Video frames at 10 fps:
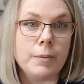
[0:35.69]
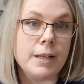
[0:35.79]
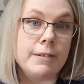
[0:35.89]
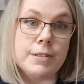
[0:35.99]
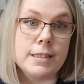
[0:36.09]

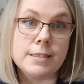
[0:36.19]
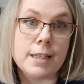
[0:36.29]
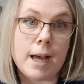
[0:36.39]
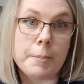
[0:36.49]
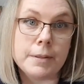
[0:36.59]
everything's
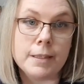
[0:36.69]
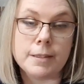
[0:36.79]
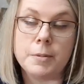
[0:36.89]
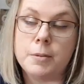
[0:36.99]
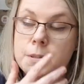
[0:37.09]
happening at
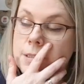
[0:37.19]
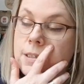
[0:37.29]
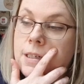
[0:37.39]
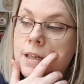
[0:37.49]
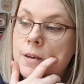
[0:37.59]
the moment,
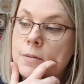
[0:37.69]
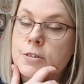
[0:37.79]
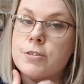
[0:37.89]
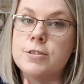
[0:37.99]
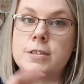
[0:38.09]
we
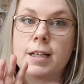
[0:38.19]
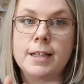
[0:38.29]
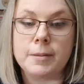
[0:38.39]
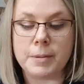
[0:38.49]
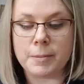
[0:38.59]
should just take
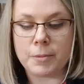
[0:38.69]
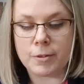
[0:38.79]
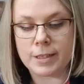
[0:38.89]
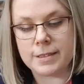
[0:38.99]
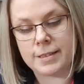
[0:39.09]
it a bit
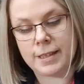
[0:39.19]
more easy.